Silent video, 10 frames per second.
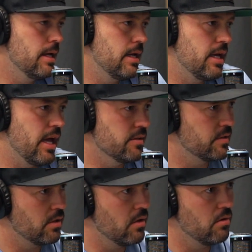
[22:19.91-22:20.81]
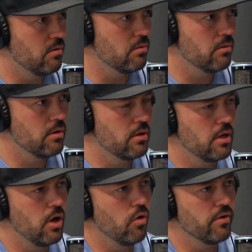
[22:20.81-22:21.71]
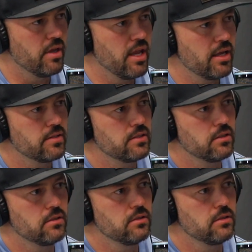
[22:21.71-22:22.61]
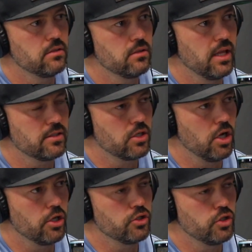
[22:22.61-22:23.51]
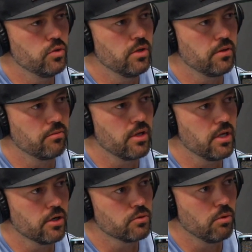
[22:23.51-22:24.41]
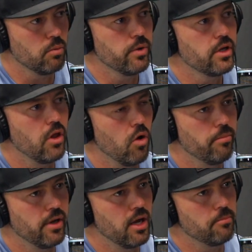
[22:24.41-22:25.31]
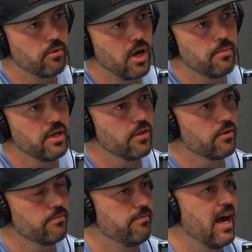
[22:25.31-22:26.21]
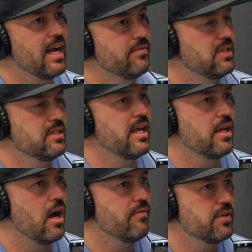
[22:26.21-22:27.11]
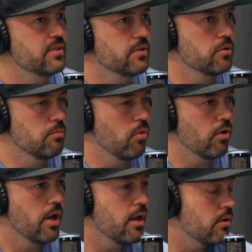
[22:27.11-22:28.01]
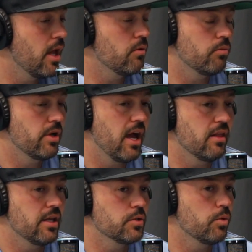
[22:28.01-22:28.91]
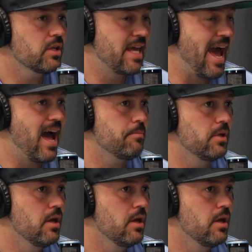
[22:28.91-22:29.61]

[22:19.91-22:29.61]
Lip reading: And so over the next, let's call it 2 to 3 years, we will open up probably another 5 to 10 offices or more. And reality is we're capped